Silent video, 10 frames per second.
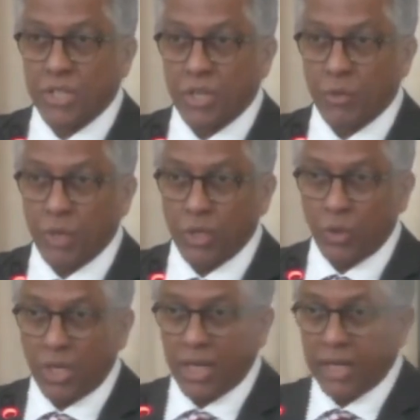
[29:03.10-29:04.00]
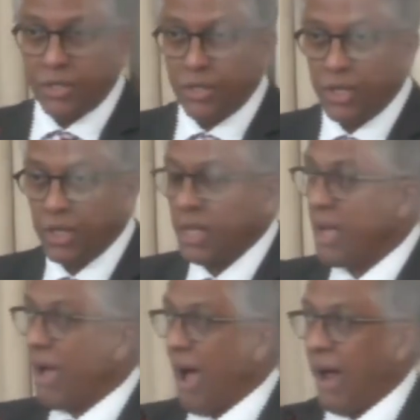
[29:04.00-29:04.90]
that we are looking at today.
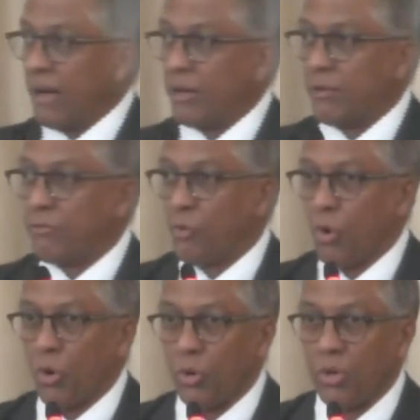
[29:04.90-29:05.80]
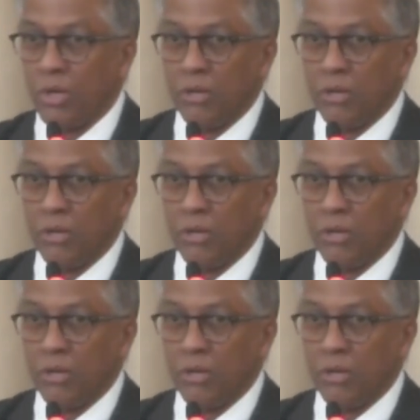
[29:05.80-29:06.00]
And for